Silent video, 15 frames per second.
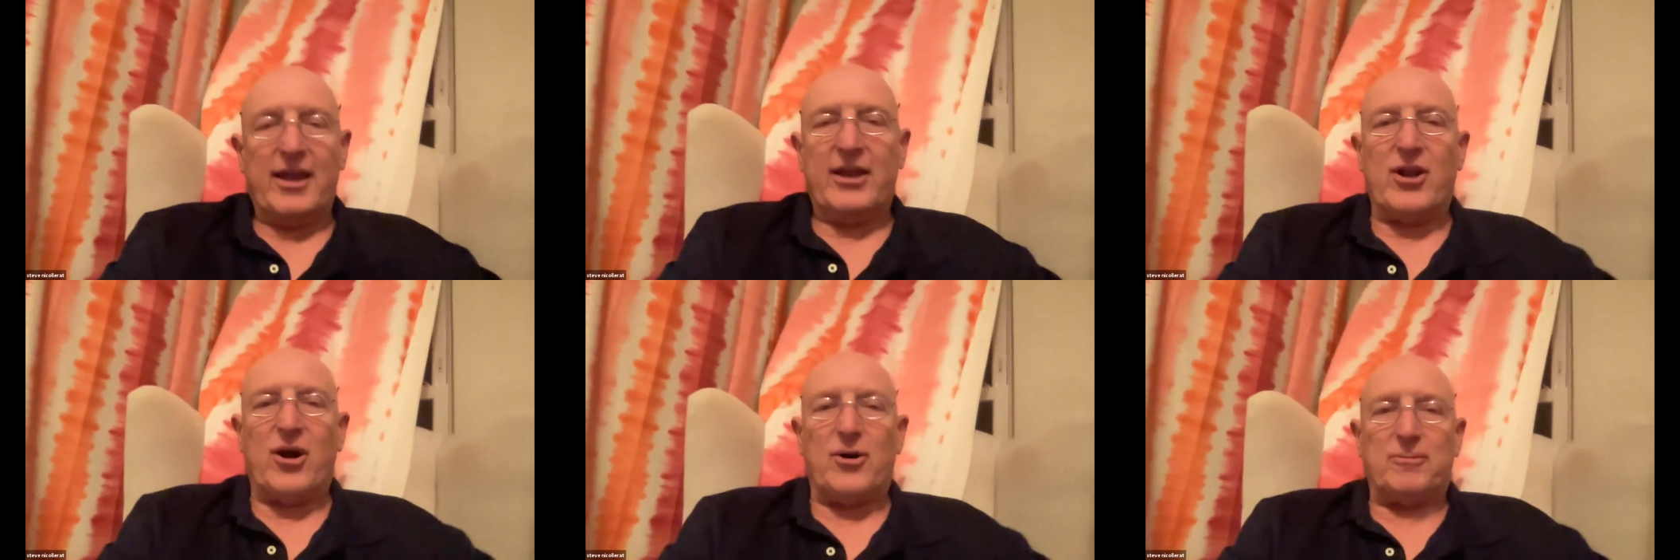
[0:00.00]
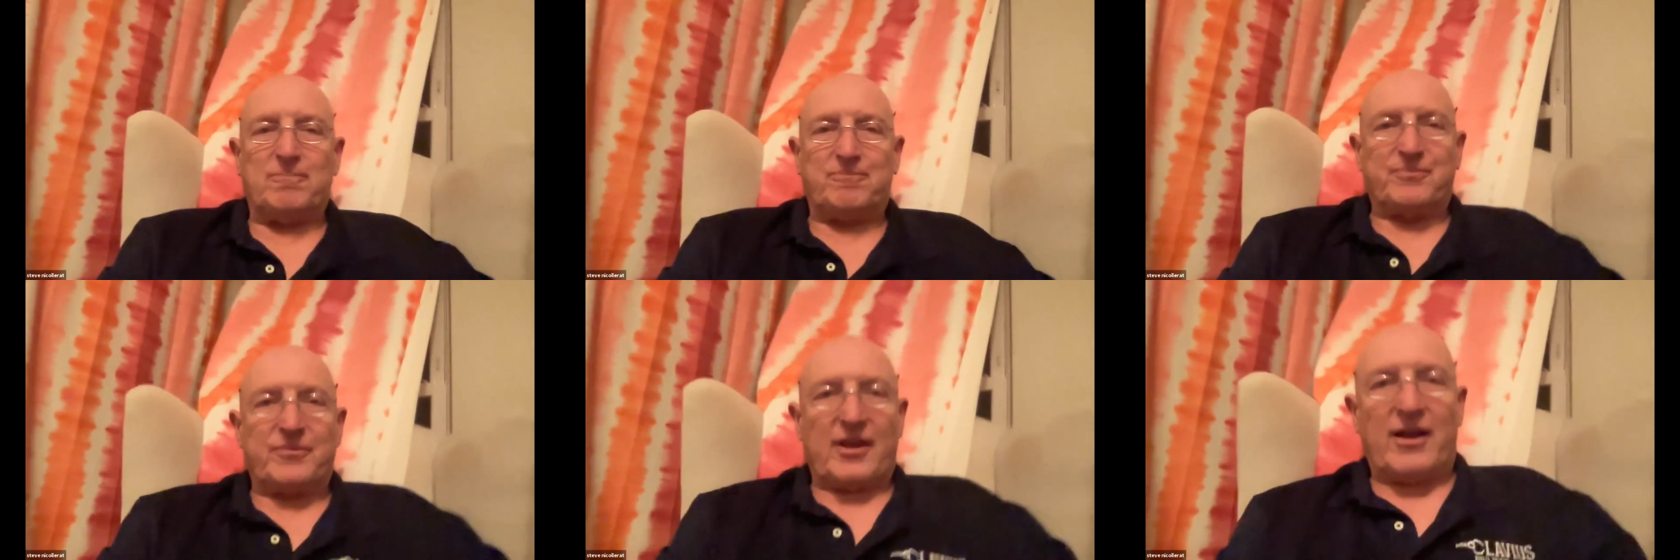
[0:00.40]
You
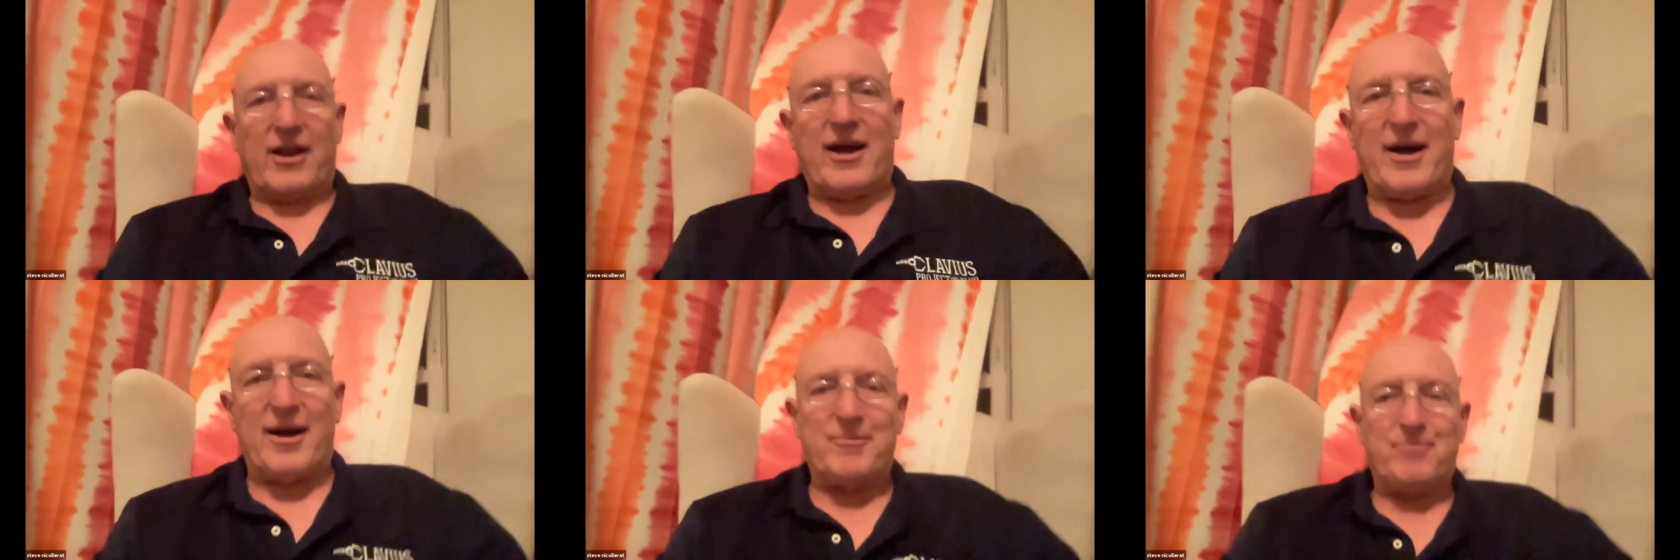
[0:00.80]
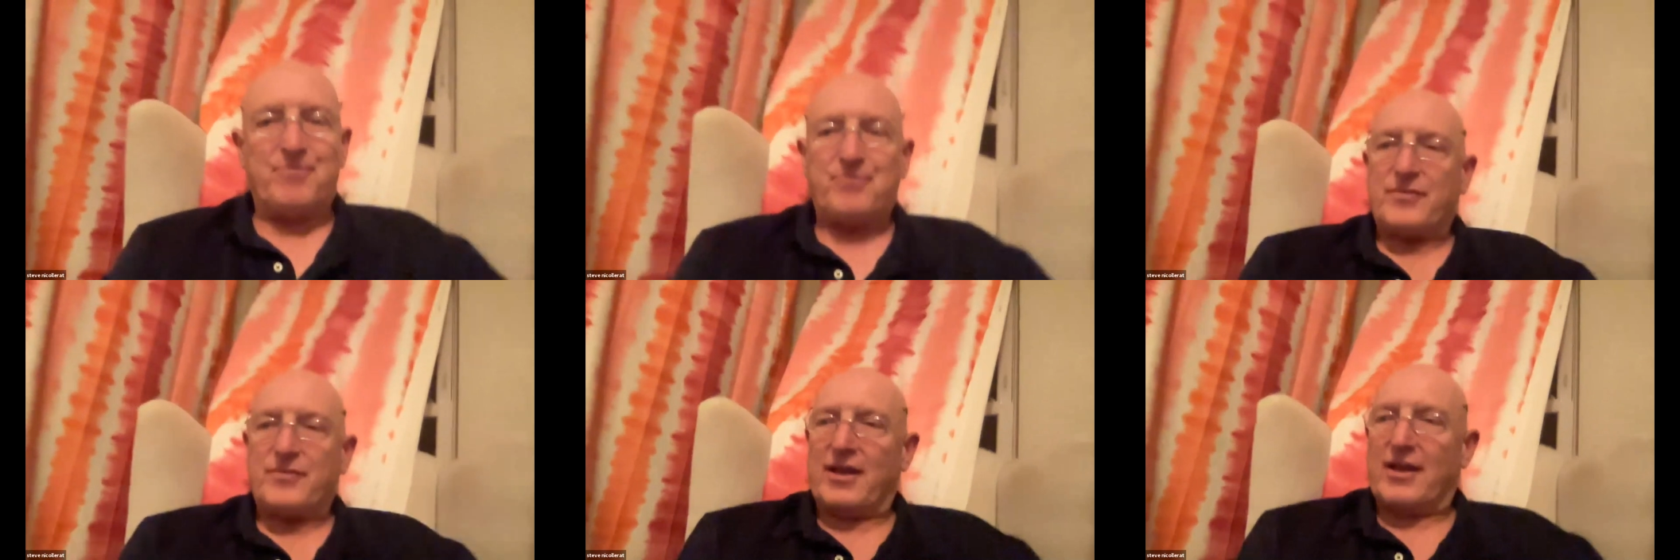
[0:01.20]
know, um,
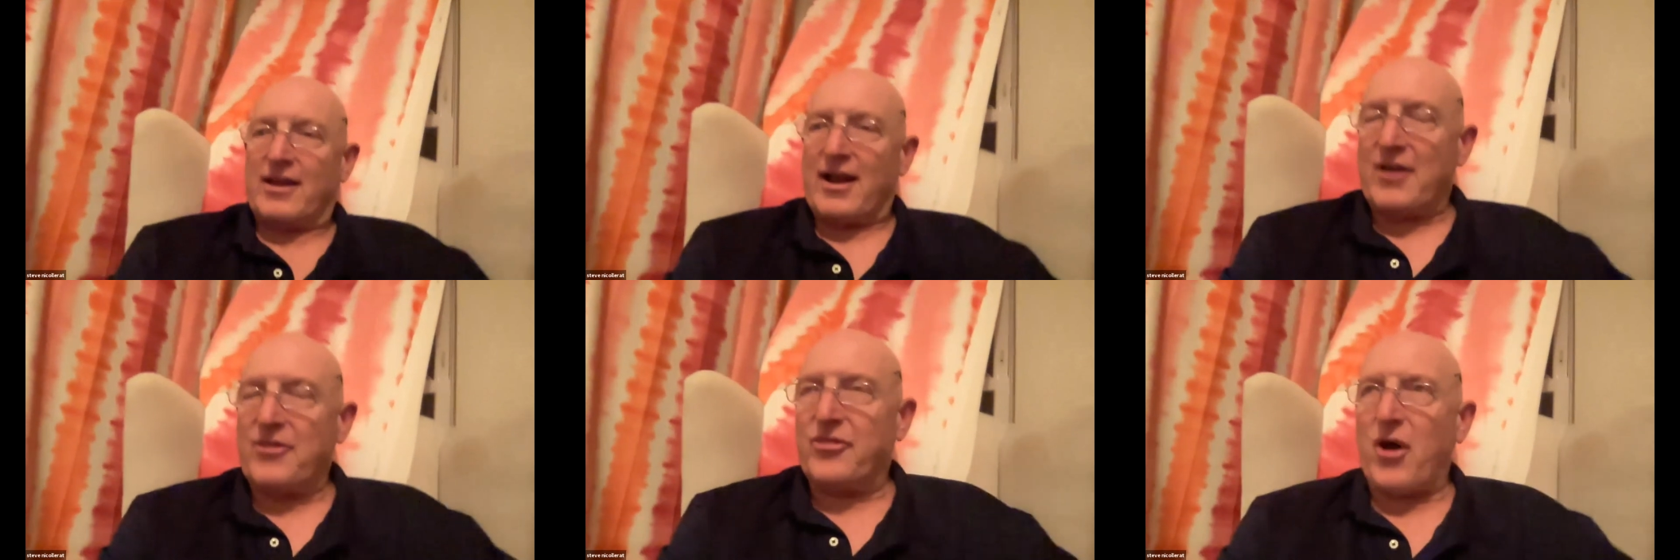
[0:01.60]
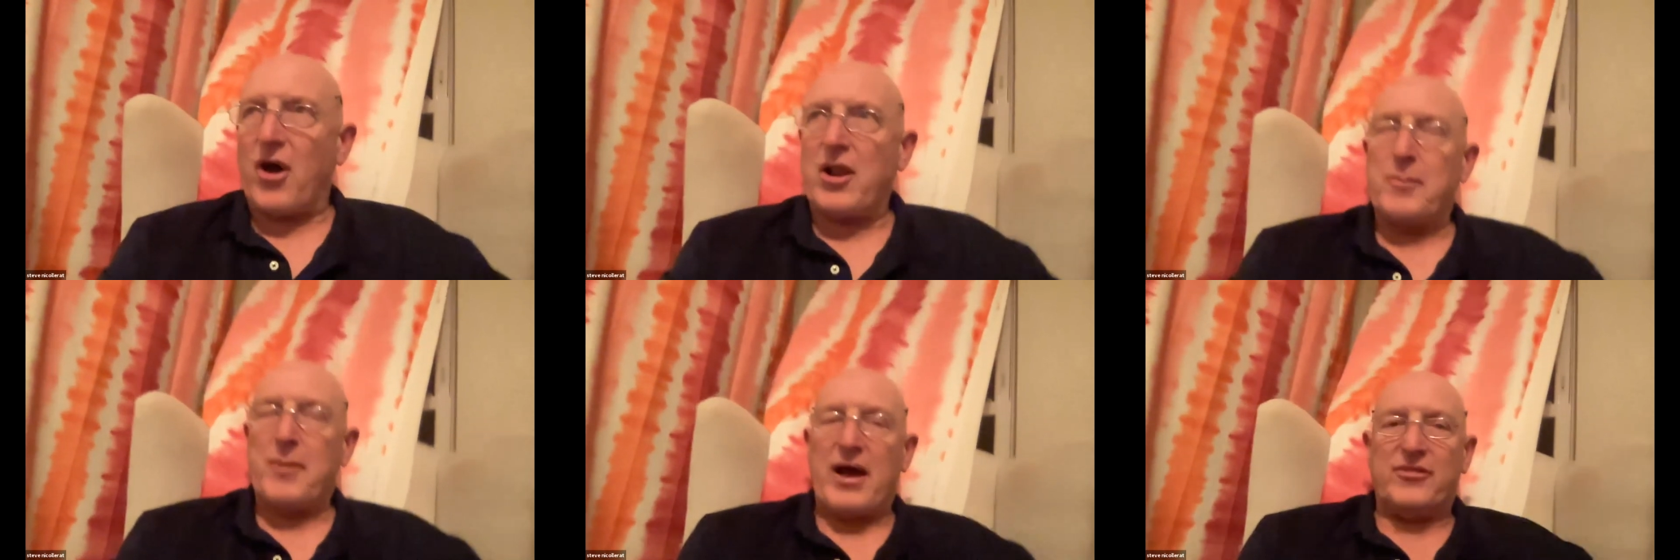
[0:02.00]
I
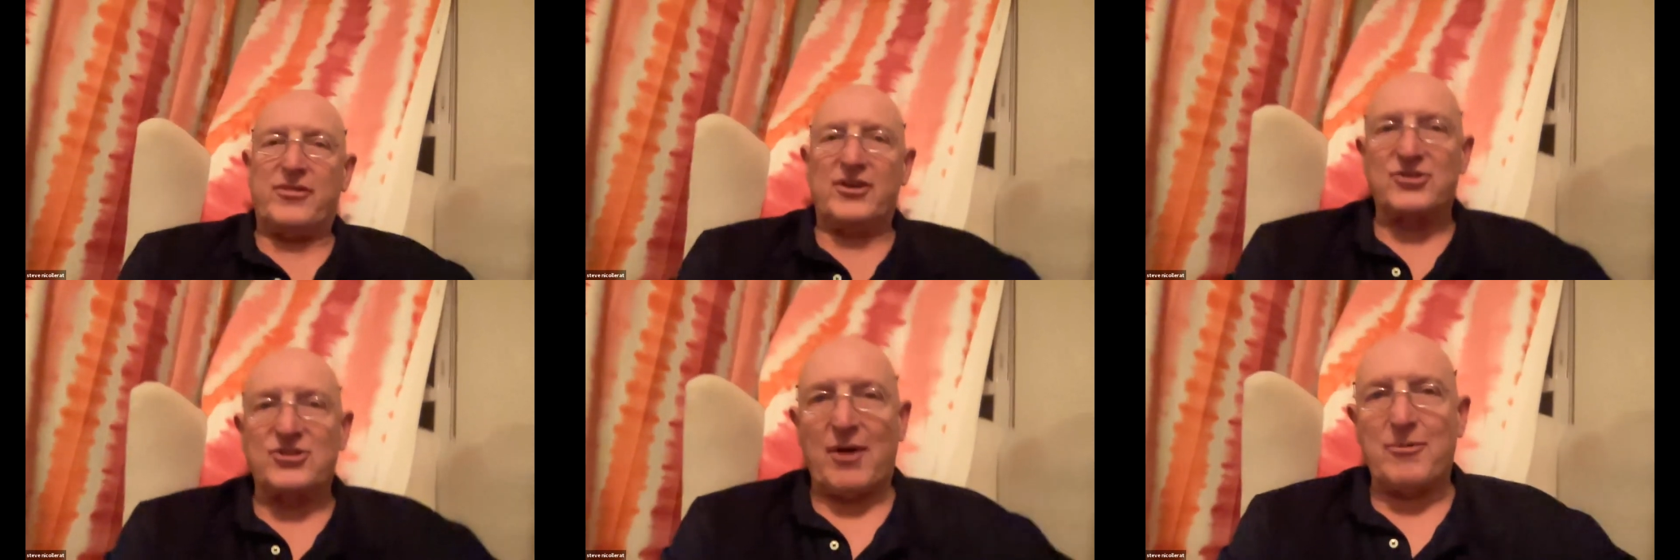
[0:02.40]
thought about this.